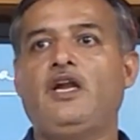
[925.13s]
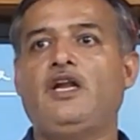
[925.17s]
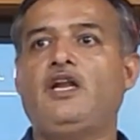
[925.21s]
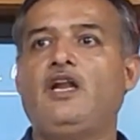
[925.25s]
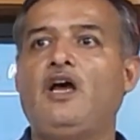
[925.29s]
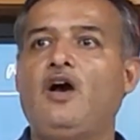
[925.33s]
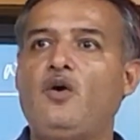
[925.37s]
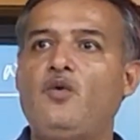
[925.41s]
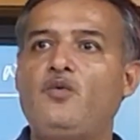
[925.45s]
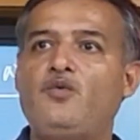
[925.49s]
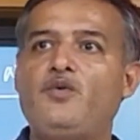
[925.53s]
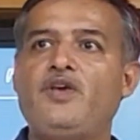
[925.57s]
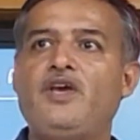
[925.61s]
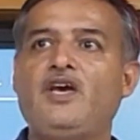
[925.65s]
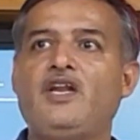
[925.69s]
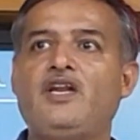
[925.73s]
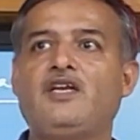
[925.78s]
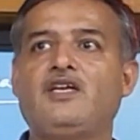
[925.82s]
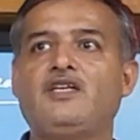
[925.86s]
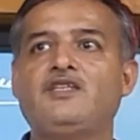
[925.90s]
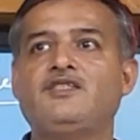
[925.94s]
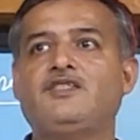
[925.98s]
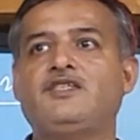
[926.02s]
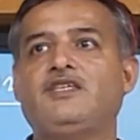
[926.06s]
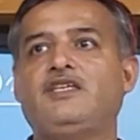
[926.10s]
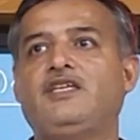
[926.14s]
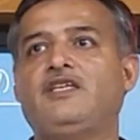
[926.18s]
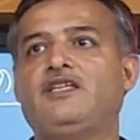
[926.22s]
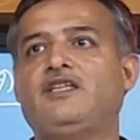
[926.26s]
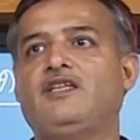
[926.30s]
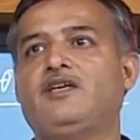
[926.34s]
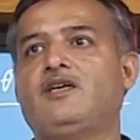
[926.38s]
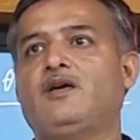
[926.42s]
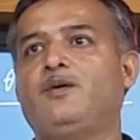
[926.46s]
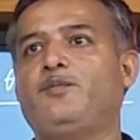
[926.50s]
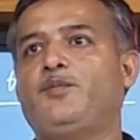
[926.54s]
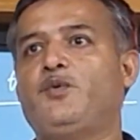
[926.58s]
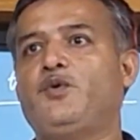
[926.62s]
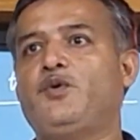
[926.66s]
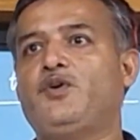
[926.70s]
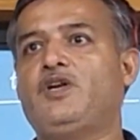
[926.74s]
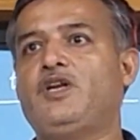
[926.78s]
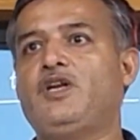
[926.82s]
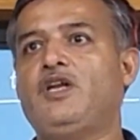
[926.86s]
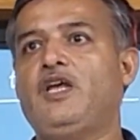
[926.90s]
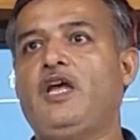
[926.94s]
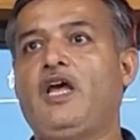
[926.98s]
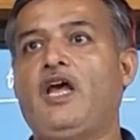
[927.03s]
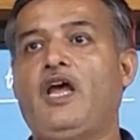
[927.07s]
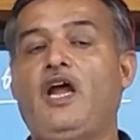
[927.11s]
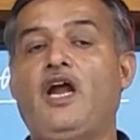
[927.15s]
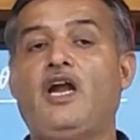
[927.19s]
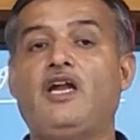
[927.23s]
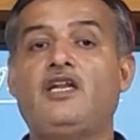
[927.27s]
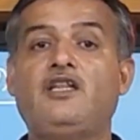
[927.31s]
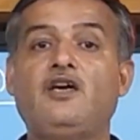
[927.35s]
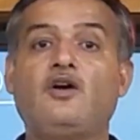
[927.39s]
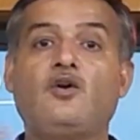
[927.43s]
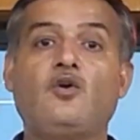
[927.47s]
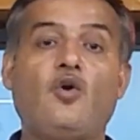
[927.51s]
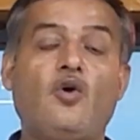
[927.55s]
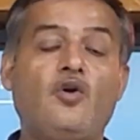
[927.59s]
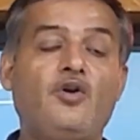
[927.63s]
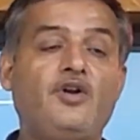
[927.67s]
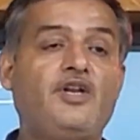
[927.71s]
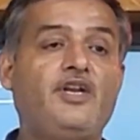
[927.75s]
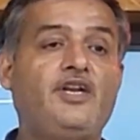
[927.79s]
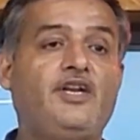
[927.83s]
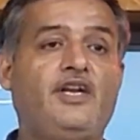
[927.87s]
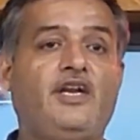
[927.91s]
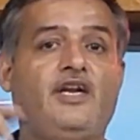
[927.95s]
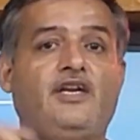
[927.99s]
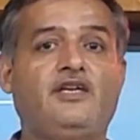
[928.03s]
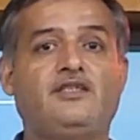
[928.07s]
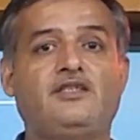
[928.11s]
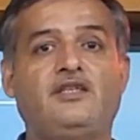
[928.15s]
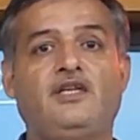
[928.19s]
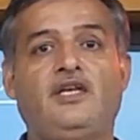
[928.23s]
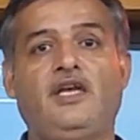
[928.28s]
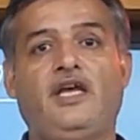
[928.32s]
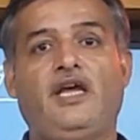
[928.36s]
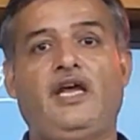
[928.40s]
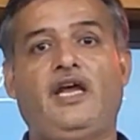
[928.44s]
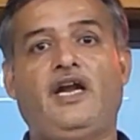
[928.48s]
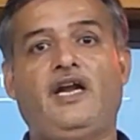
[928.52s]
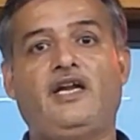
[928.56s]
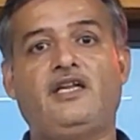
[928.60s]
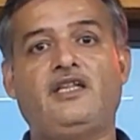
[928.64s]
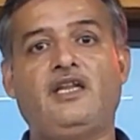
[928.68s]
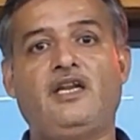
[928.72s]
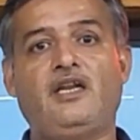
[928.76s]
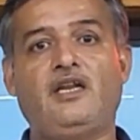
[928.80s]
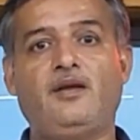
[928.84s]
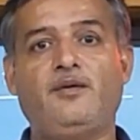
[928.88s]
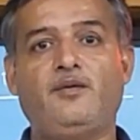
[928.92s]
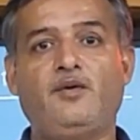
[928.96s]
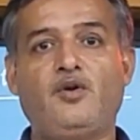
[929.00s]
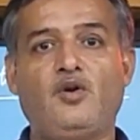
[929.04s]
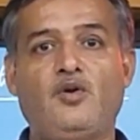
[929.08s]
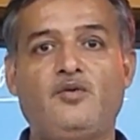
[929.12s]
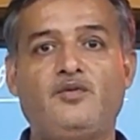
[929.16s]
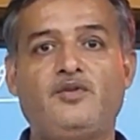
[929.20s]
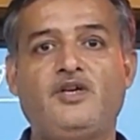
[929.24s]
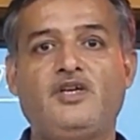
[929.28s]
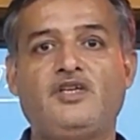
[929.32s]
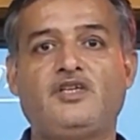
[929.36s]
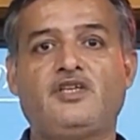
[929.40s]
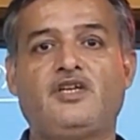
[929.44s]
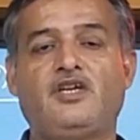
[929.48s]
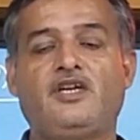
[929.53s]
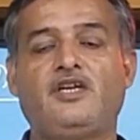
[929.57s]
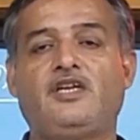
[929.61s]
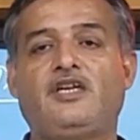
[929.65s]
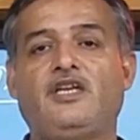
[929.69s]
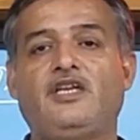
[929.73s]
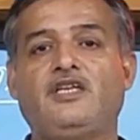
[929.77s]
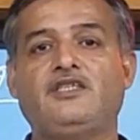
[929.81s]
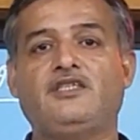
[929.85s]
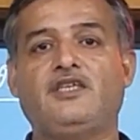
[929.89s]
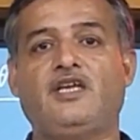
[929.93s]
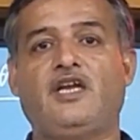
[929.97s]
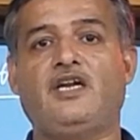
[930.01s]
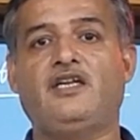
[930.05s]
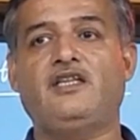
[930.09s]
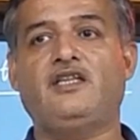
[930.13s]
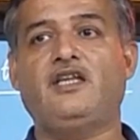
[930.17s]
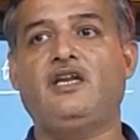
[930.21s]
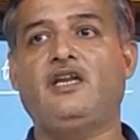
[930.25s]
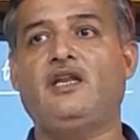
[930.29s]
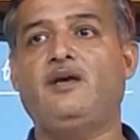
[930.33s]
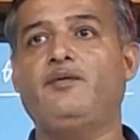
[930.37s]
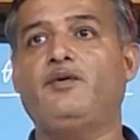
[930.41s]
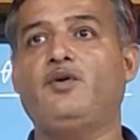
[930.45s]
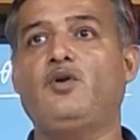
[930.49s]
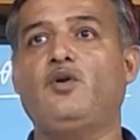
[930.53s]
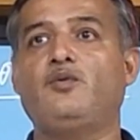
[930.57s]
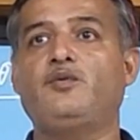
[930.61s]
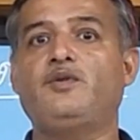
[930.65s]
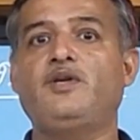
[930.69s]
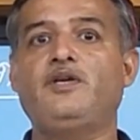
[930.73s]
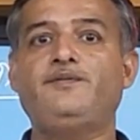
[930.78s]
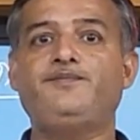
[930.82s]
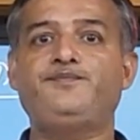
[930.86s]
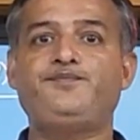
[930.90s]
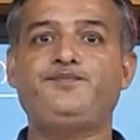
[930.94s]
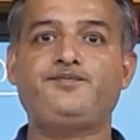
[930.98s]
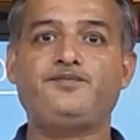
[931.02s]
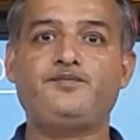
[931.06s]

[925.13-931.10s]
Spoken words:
Now we are considering the computer at the continents, at the level of the countries, at the level of the